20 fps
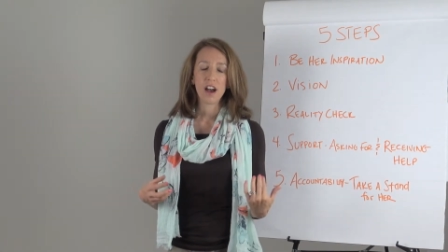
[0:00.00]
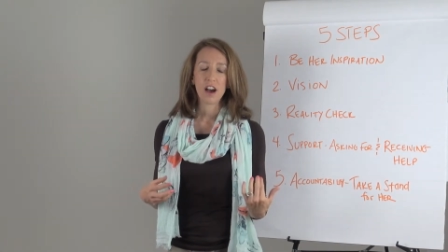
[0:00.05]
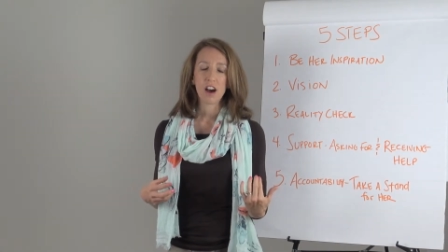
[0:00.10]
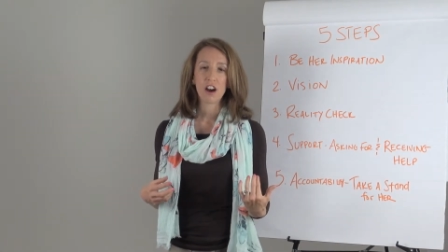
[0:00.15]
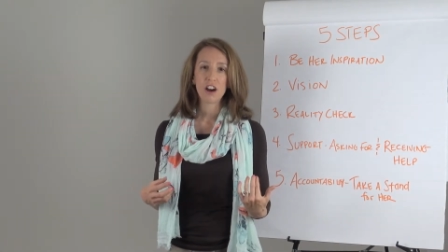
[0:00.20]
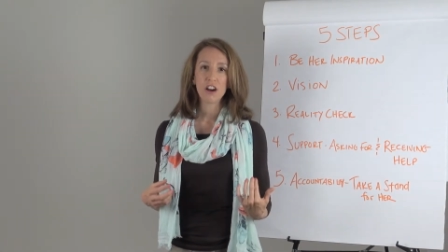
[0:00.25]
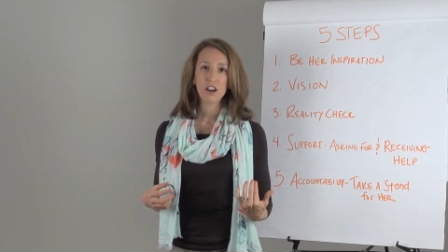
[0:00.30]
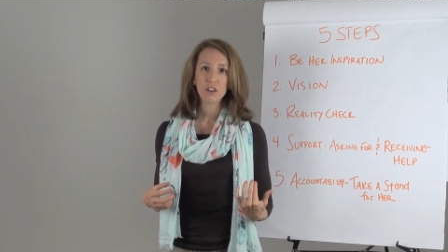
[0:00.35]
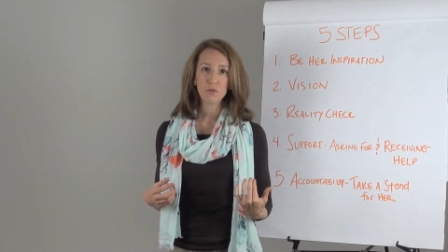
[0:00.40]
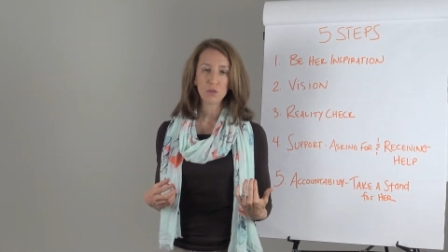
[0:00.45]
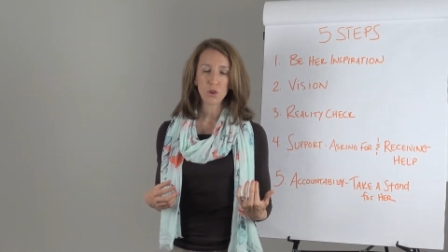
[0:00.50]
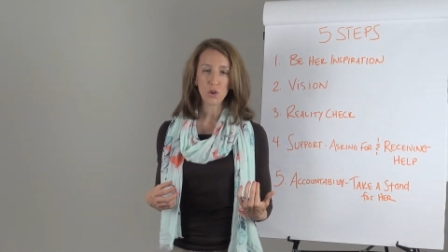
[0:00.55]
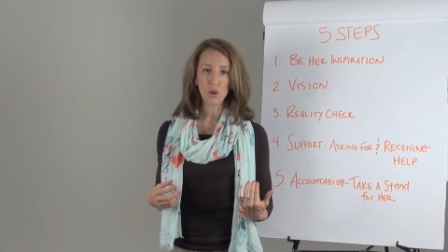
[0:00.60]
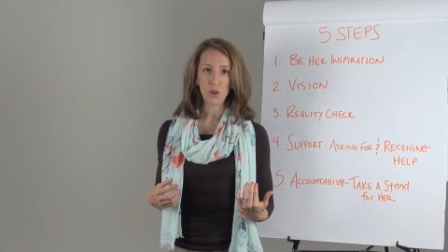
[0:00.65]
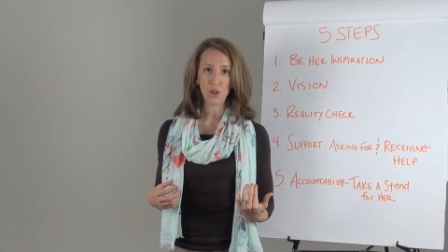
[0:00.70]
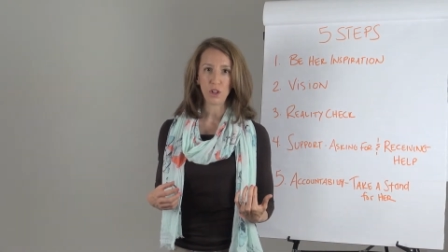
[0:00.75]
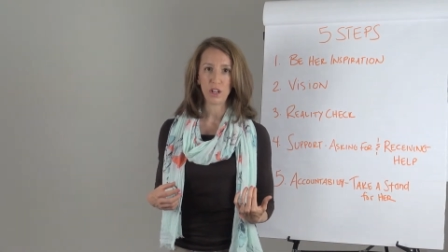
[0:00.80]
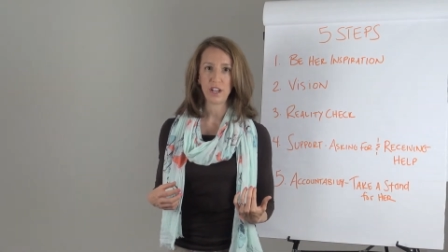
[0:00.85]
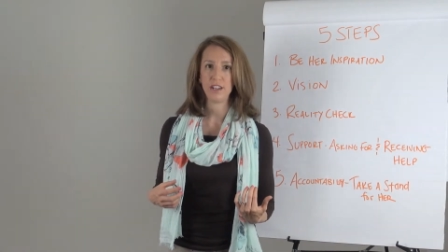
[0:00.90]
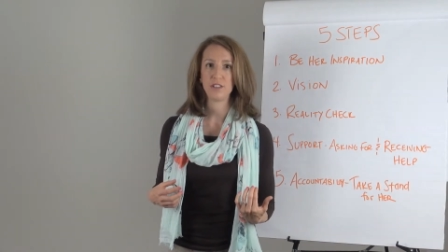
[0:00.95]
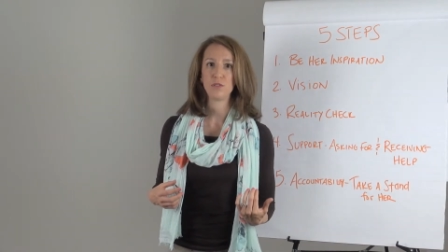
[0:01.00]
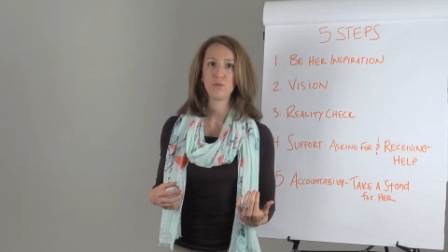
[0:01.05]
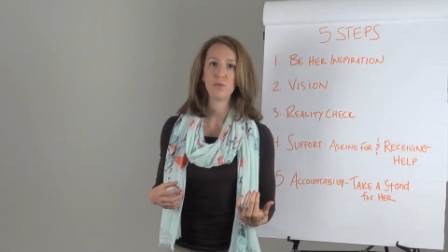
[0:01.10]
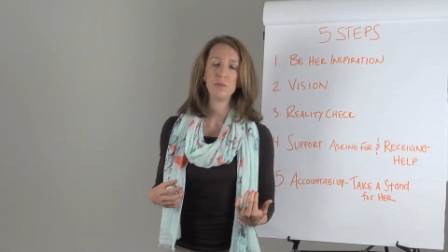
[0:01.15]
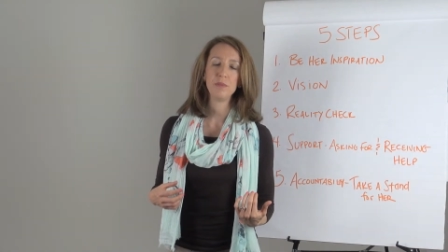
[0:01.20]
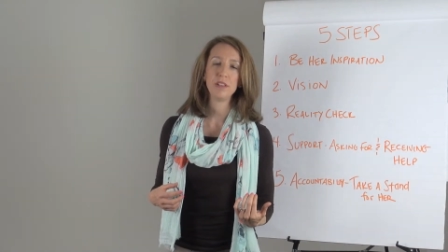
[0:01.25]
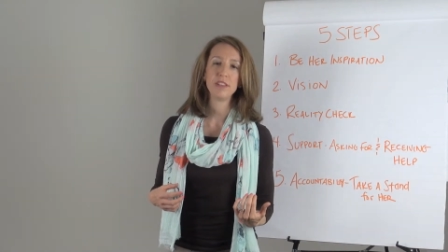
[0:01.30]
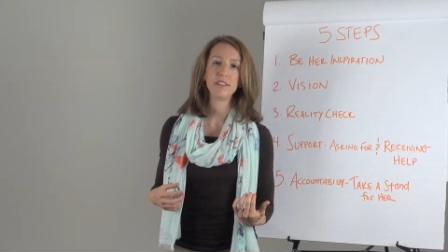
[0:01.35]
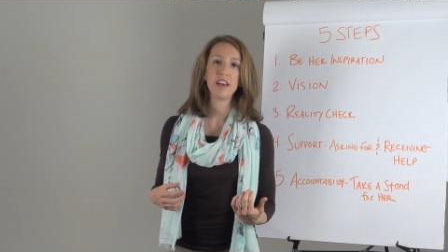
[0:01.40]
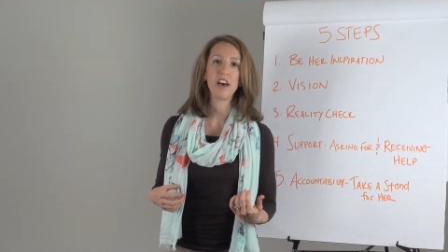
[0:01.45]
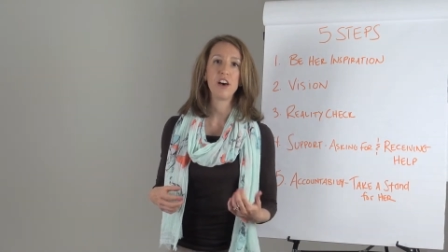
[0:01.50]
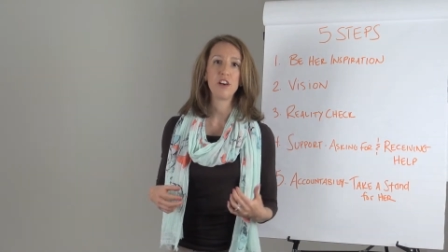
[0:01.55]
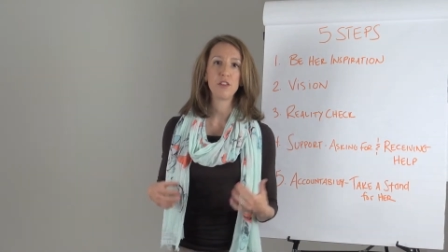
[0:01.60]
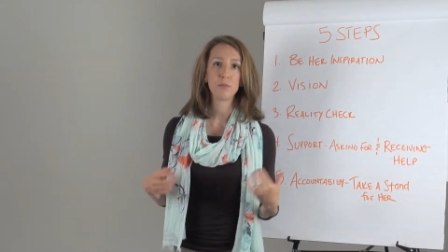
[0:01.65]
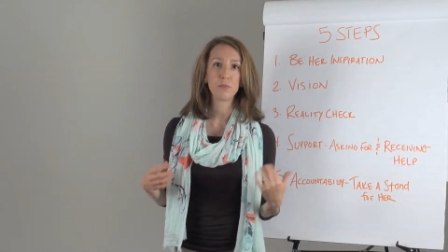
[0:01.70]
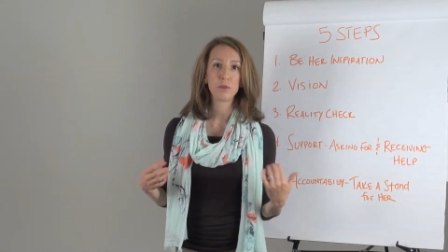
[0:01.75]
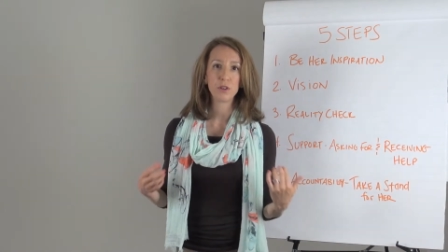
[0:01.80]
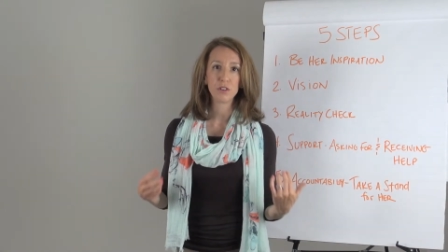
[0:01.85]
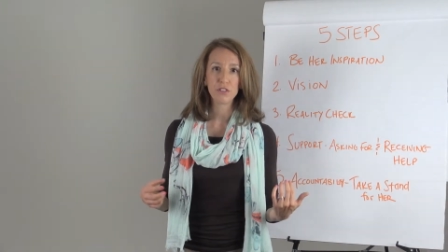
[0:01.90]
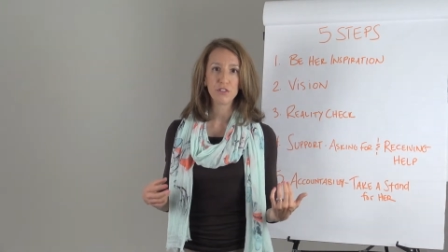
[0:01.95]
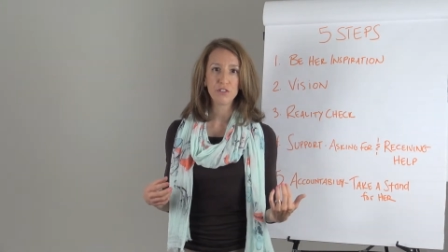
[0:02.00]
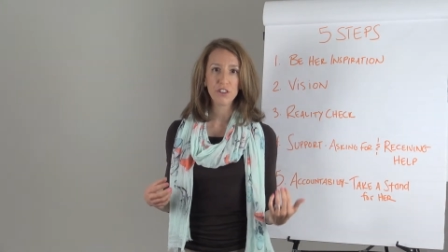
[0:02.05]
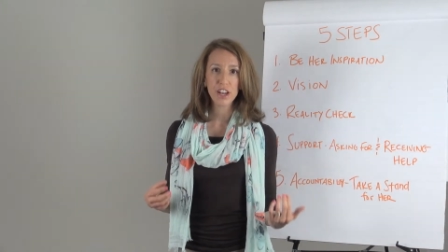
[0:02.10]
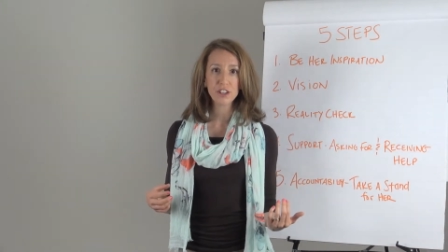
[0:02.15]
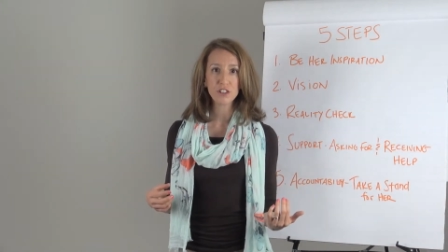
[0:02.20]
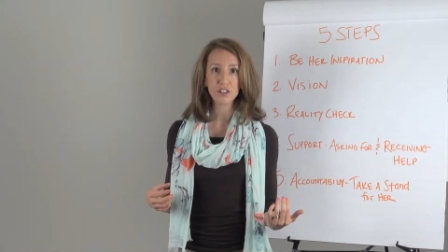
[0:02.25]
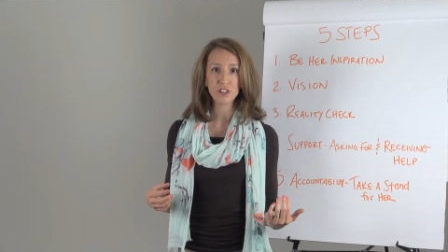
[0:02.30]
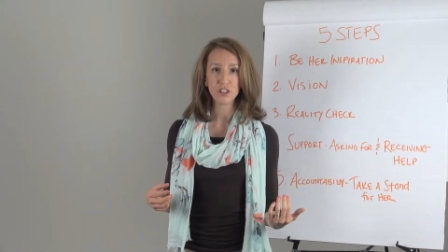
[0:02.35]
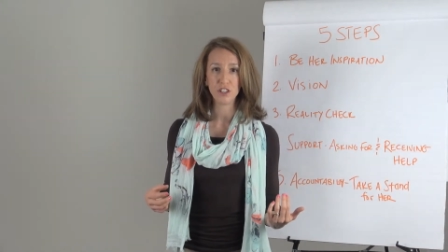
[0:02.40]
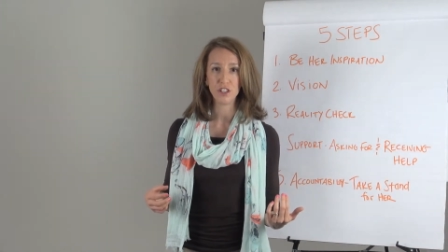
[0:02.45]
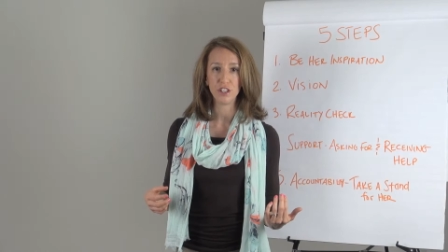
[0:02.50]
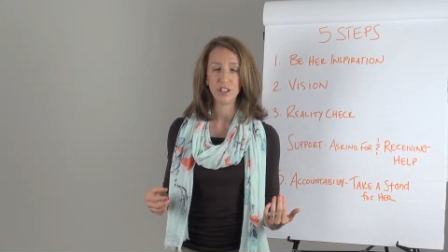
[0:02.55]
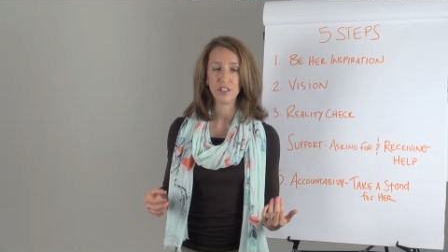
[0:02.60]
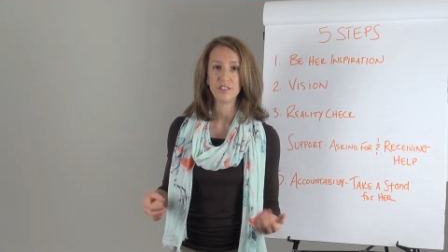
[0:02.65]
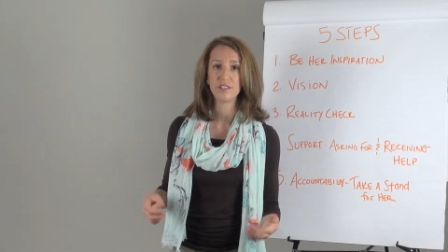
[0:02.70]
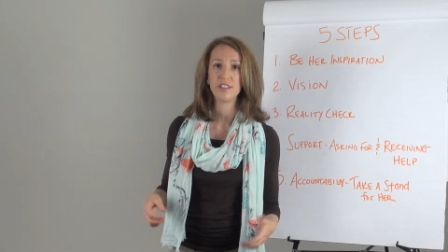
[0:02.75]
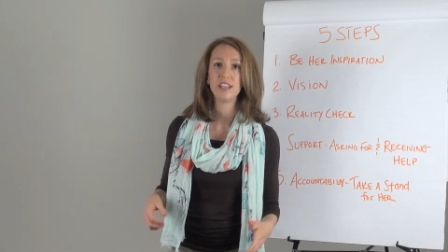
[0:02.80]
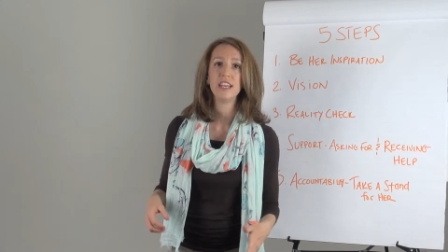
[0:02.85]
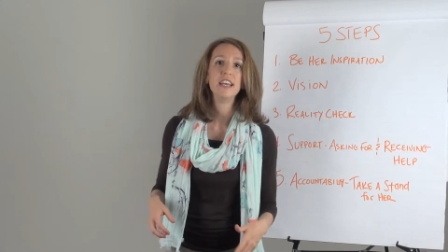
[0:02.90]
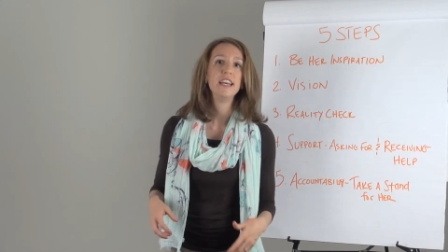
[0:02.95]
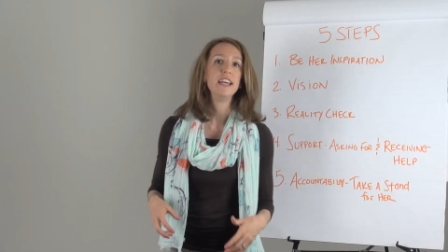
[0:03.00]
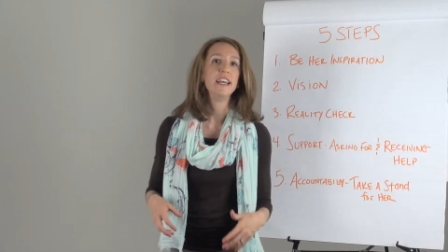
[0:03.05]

our role as women's health professionals